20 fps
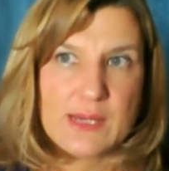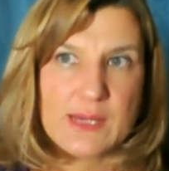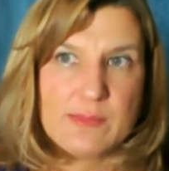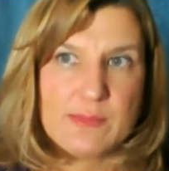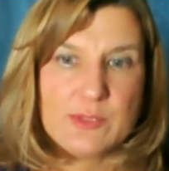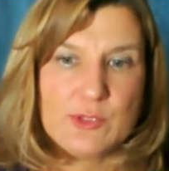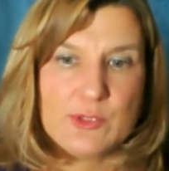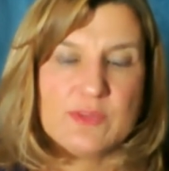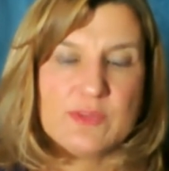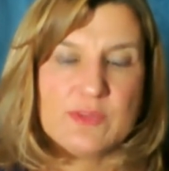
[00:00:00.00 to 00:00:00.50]

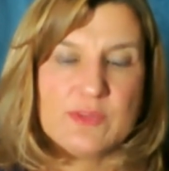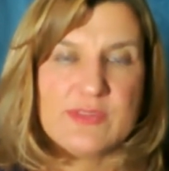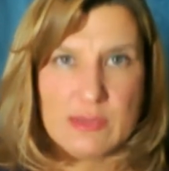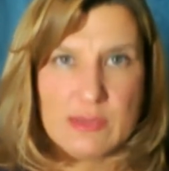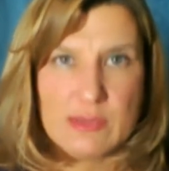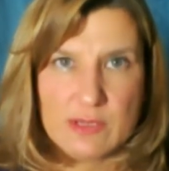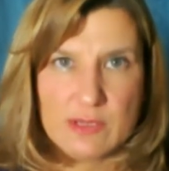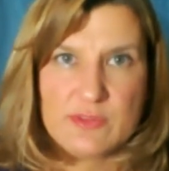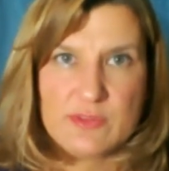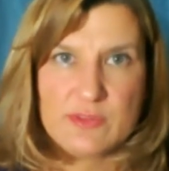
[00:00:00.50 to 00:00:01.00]
You can
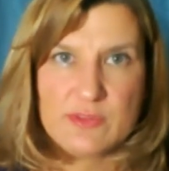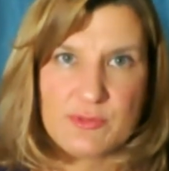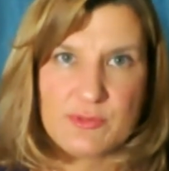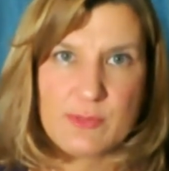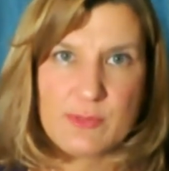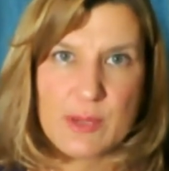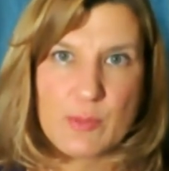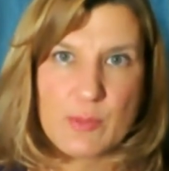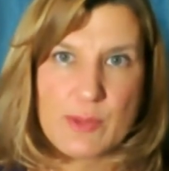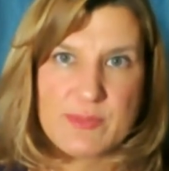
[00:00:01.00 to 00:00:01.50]
download it from
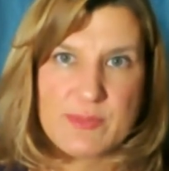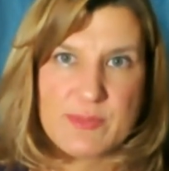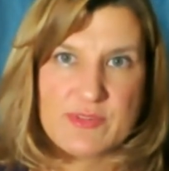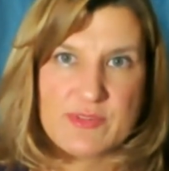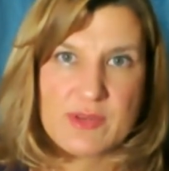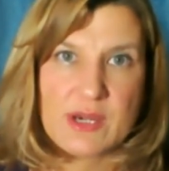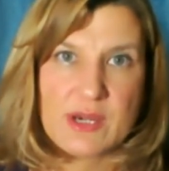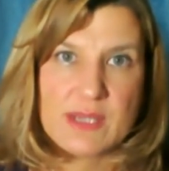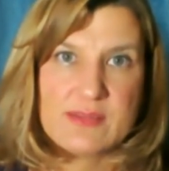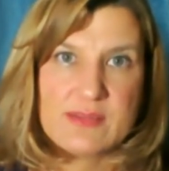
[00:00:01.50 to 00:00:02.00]
my
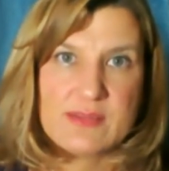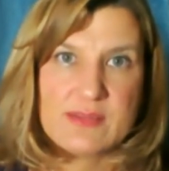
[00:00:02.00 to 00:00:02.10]
website,